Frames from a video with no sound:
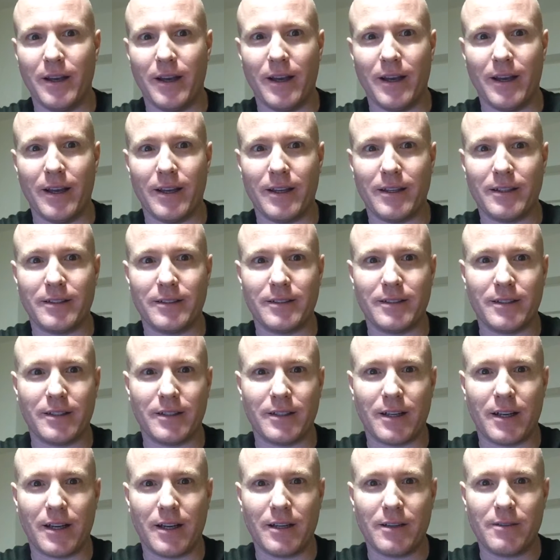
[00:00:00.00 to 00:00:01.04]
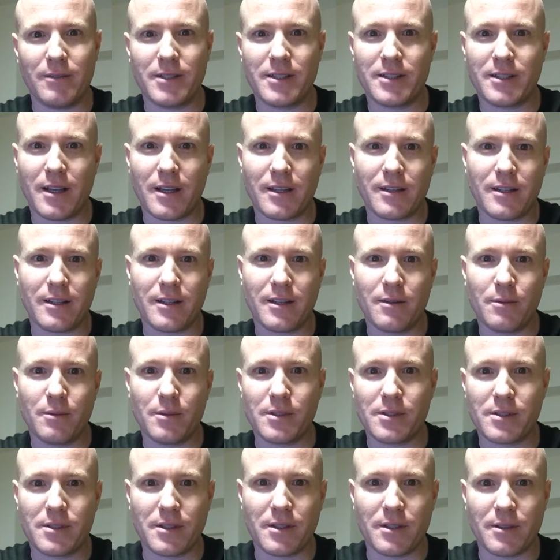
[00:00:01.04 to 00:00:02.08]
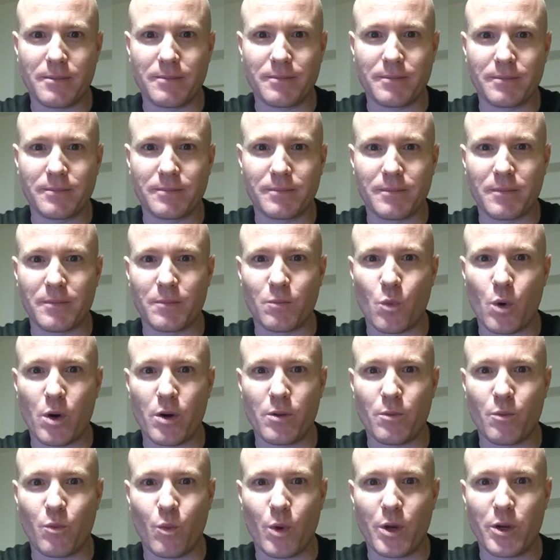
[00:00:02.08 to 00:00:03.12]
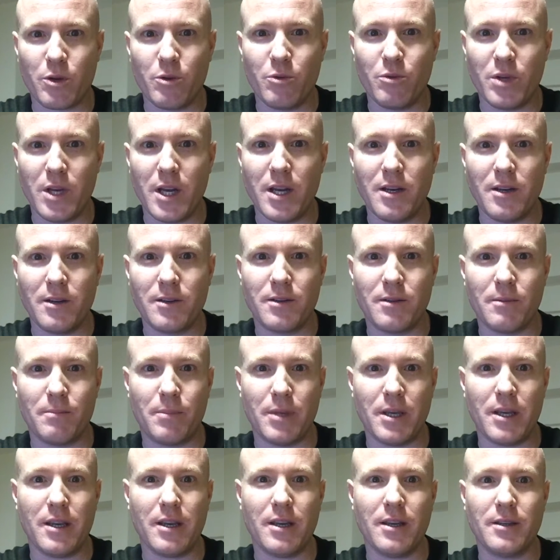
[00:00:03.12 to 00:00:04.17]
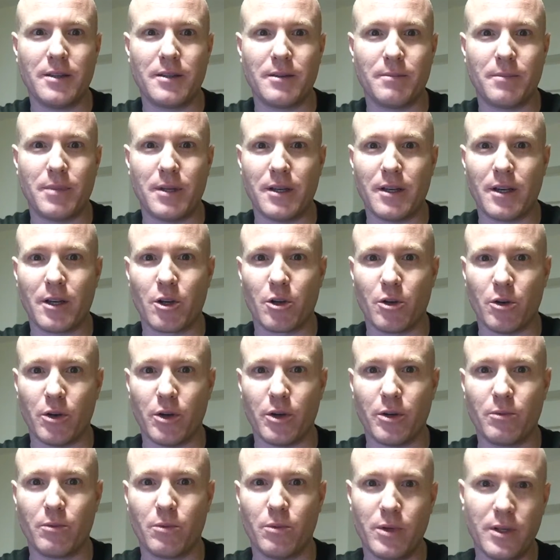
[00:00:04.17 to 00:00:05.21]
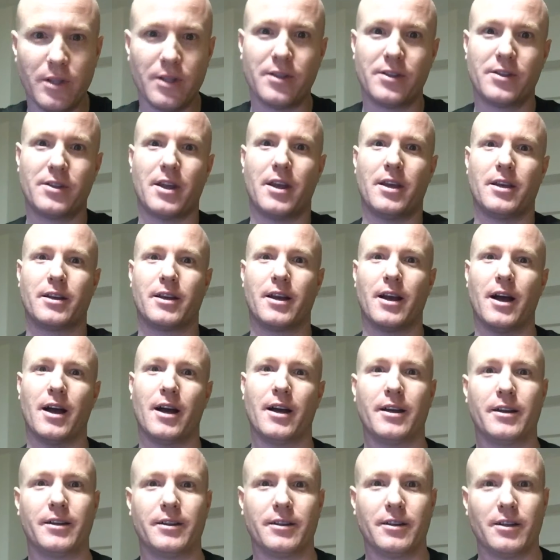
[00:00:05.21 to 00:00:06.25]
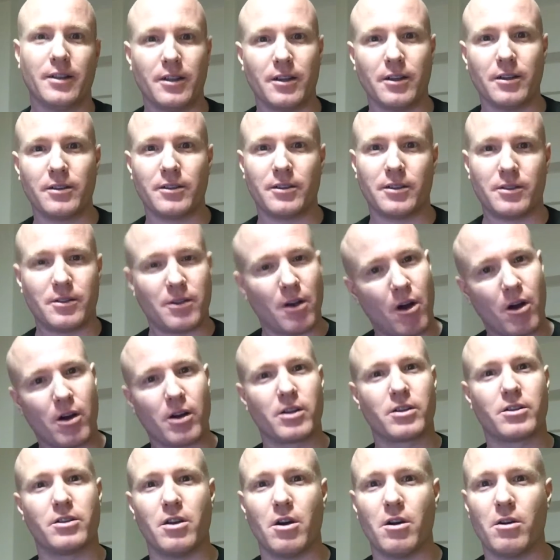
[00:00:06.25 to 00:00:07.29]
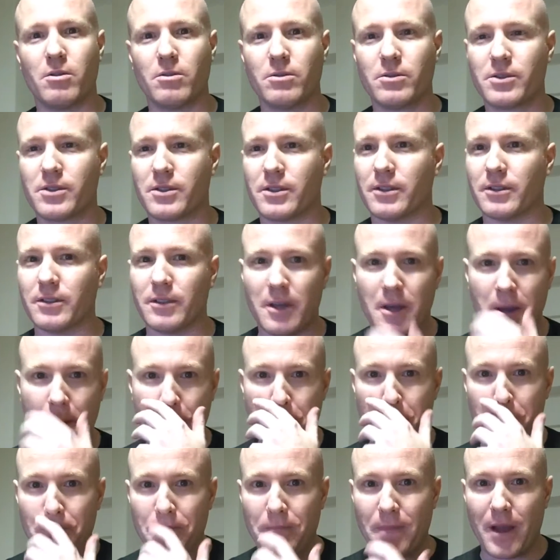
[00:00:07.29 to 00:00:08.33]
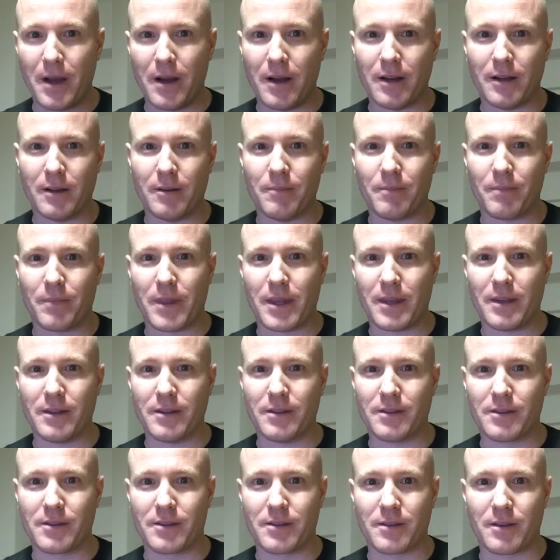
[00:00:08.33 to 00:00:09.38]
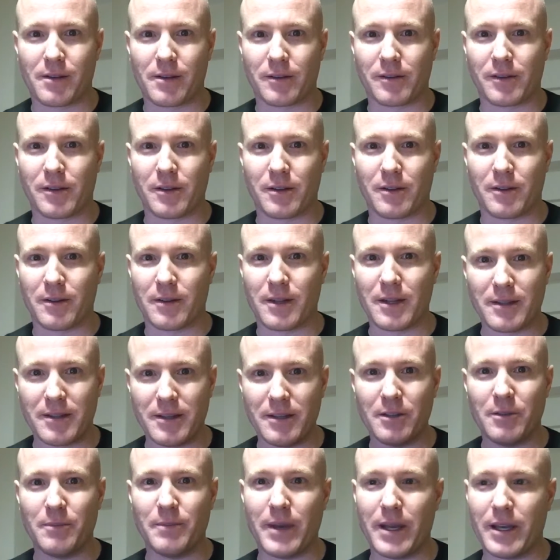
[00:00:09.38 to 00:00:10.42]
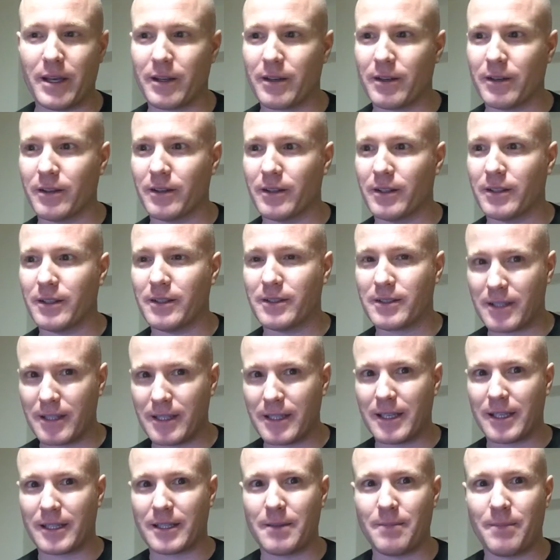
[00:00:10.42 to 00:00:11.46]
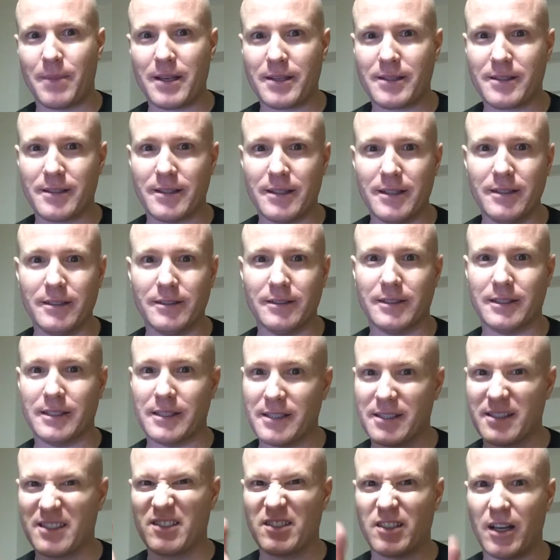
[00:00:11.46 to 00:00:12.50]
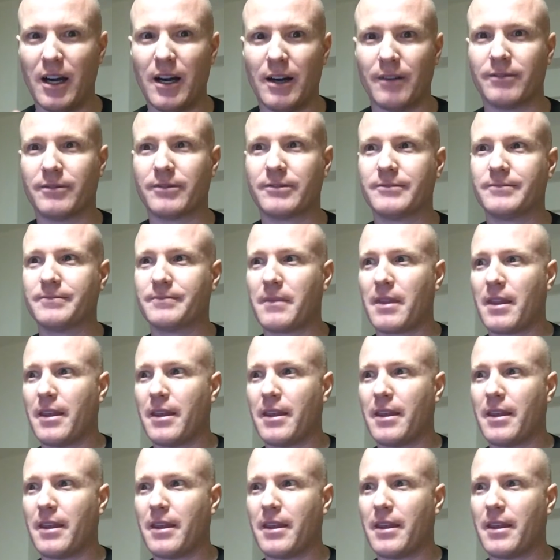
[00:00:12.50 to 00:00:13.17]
And I always thought that he was one of what you needed to be a good real estate guy. You know, he's hard-nosed, and he's the deal maker, and he's going to get the best deal, and he's tough.